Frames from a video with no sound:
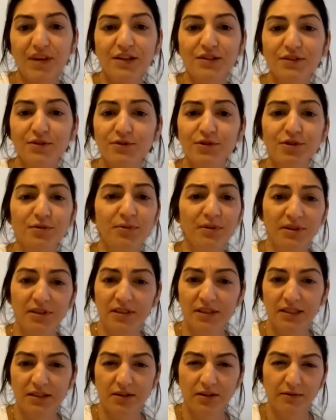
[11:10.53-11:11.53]
so super good
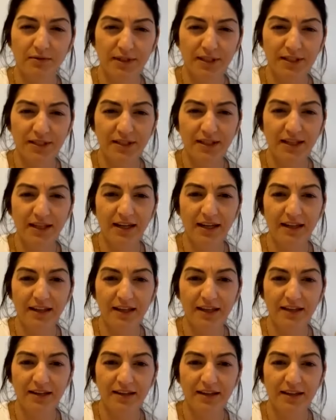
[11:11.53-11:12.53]
deal originally i
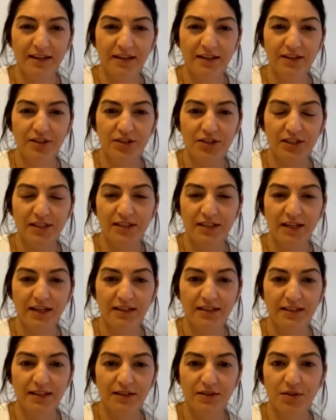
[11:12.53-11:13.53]
think that sheet set
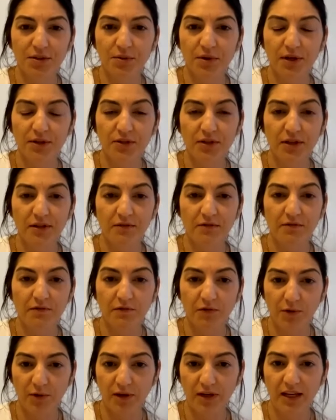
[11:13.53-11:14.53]
is like
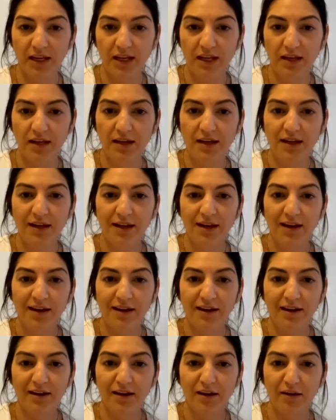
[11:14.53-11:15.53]
240
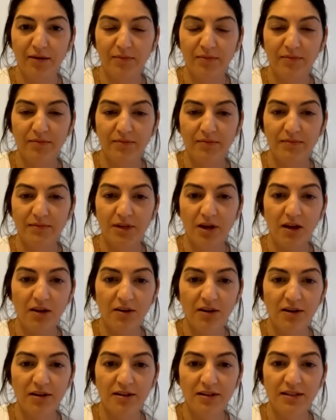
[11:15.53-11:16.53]
um,
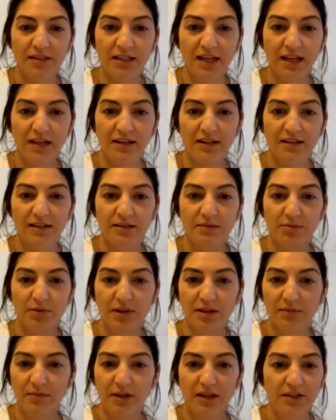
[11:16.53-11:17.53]
dollars and it's
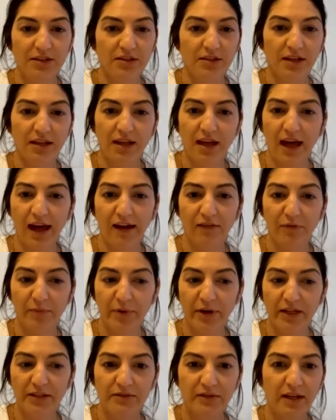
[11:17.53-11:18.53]
pretty much like half
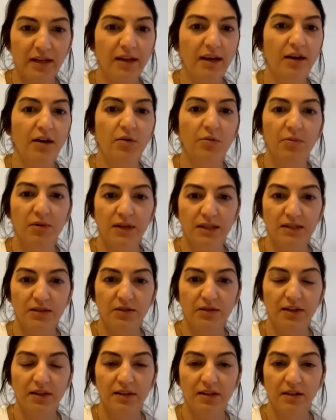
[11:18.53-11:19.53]
price right now plus
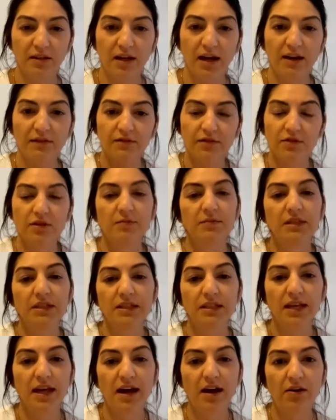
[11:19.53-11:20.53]
you'll get the live stream
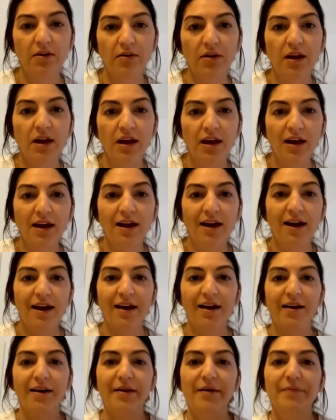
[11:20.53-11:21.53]
discount
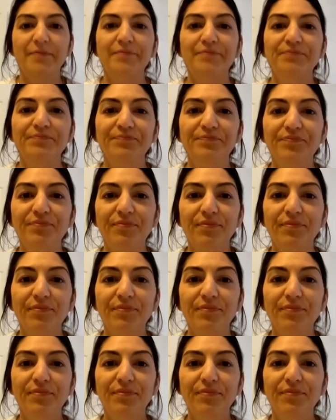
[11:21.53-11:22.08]
um